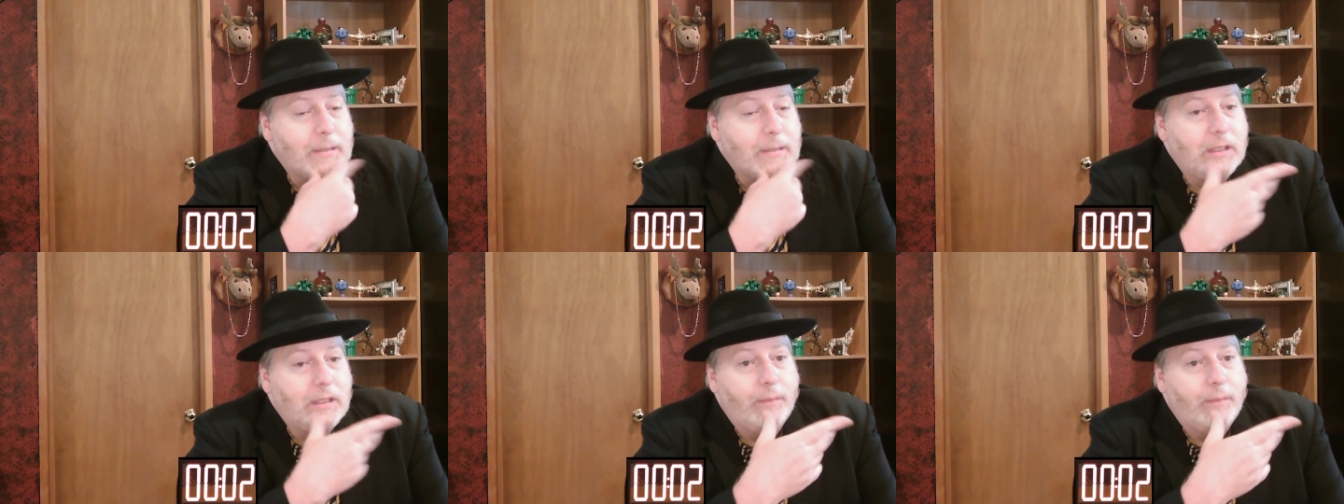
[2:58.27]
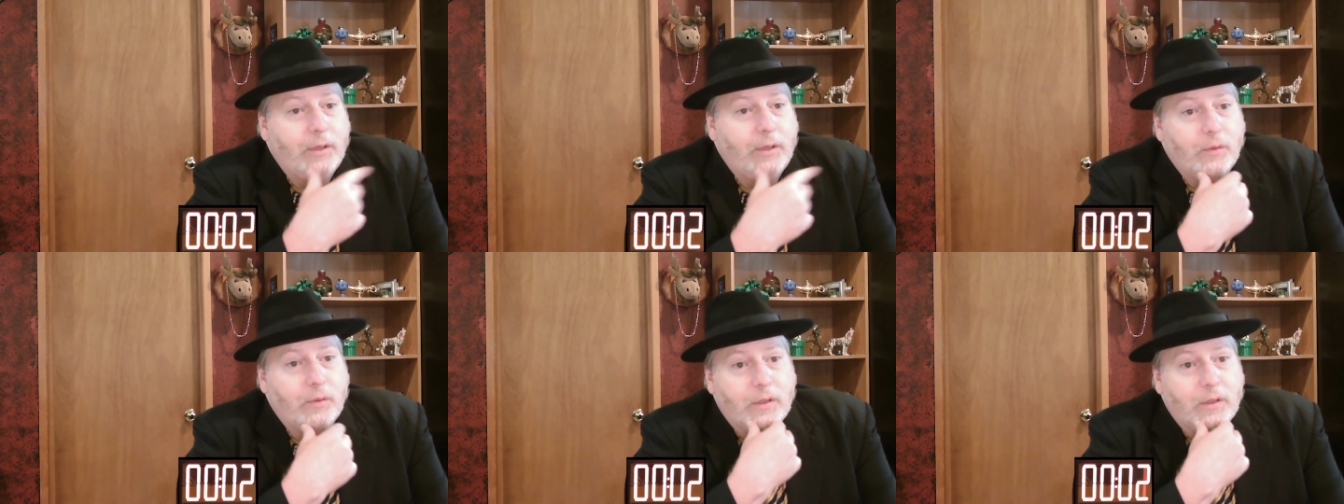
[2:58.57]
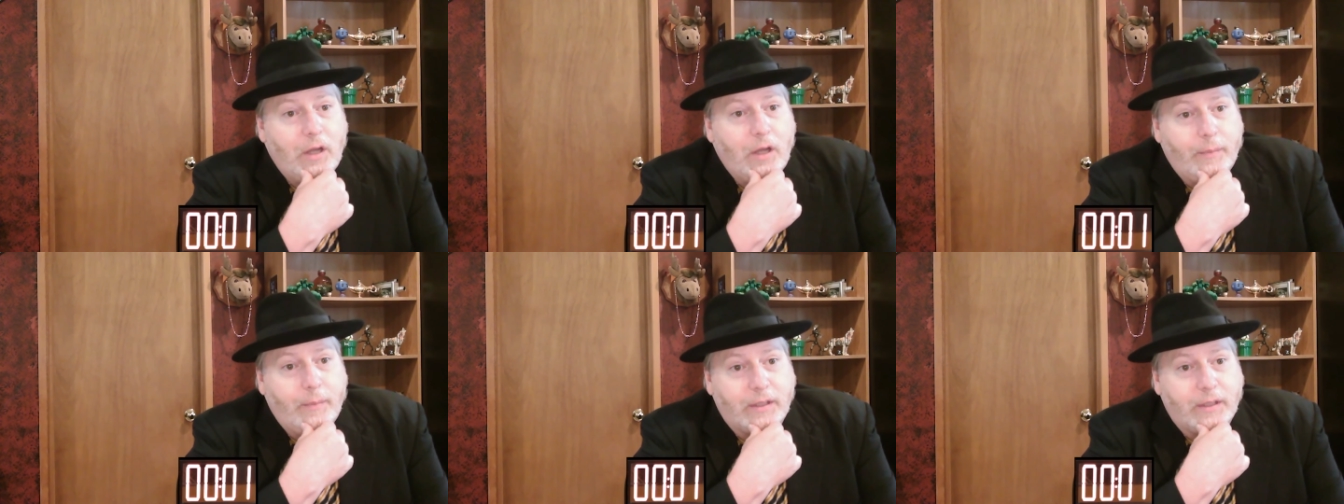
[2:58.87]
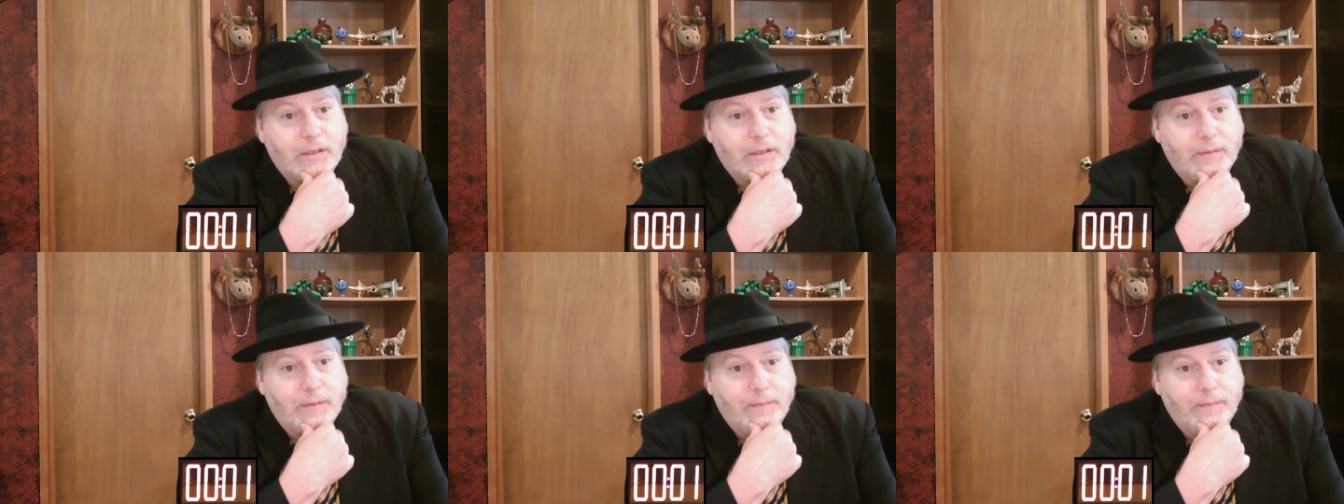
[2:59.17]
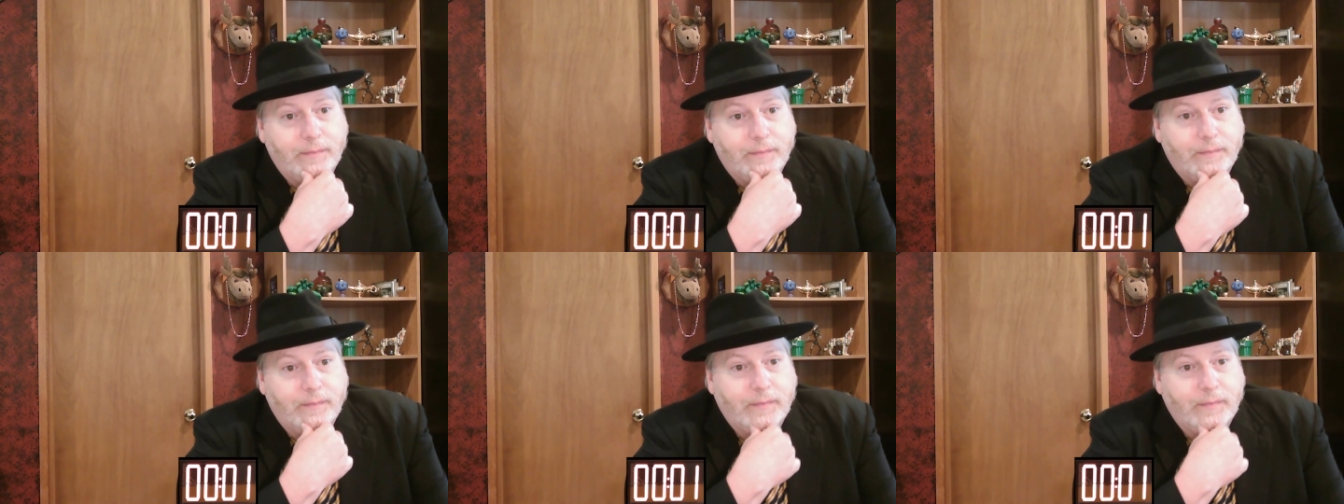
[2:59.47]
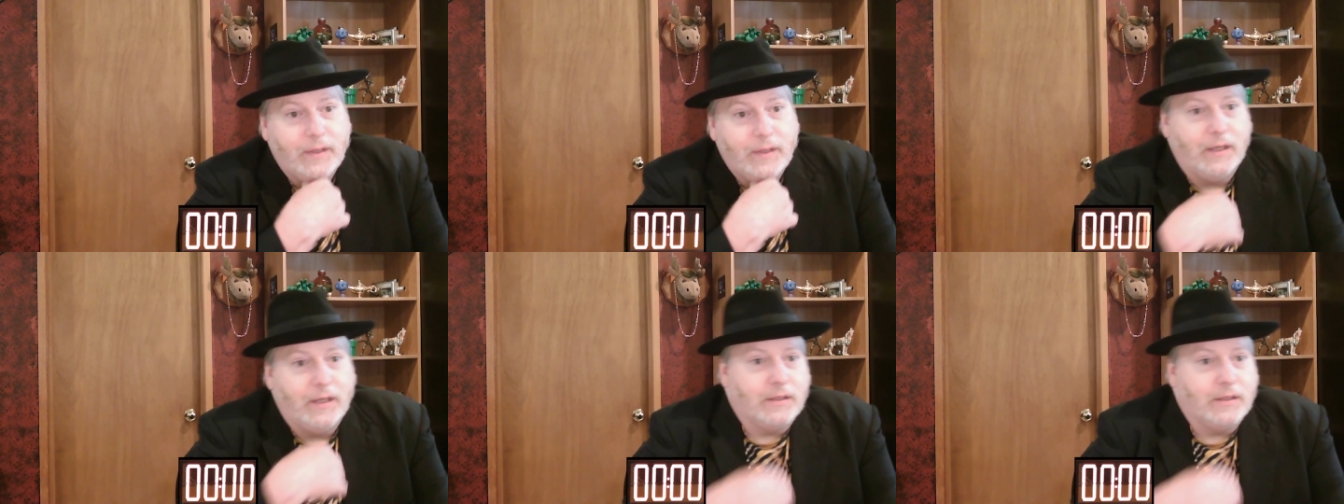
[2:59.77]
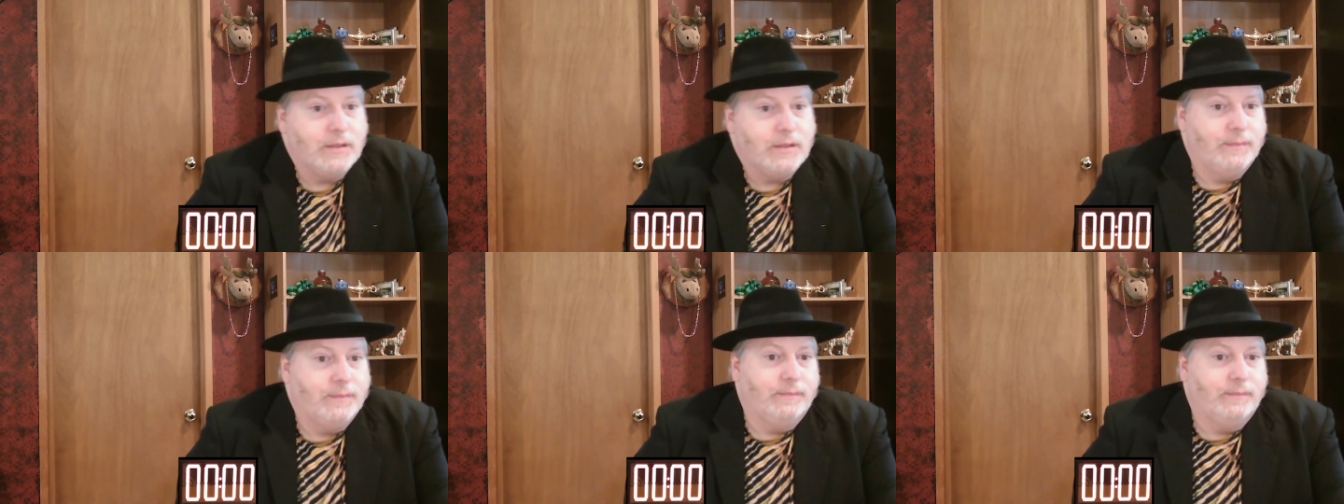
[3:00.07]
Let me know in the comments.
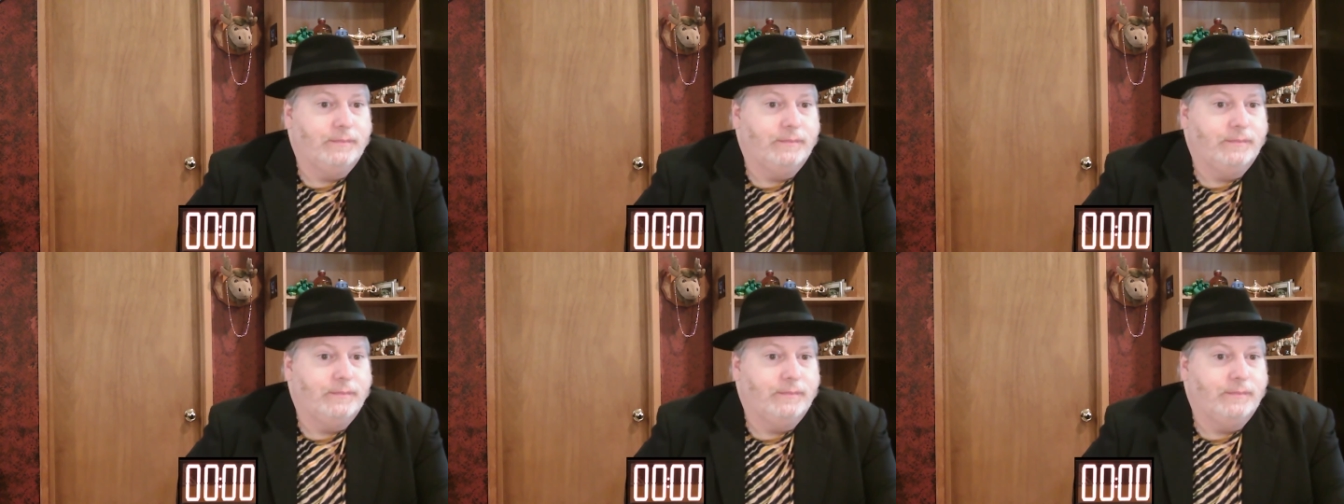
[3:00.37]
Thanks.